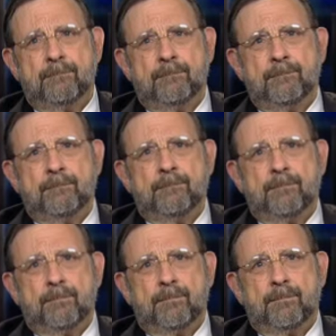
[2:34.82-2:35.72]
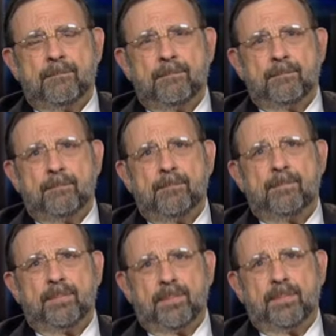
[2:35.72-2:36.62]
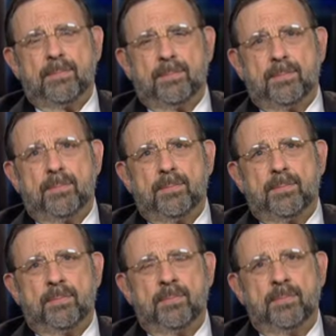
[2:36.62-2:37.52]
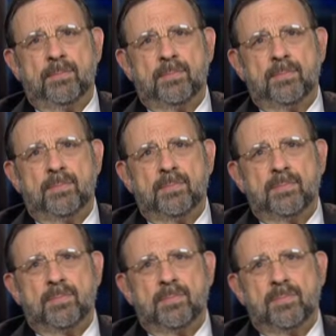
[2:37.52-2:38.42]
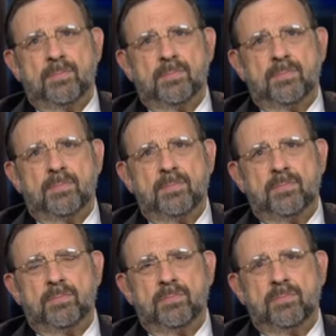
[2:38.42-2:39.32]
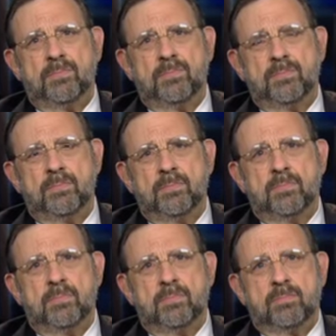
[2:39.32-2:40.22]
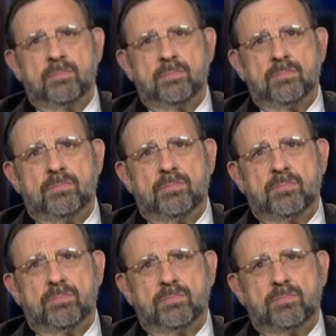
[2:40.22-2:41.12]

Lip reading: (not speaking)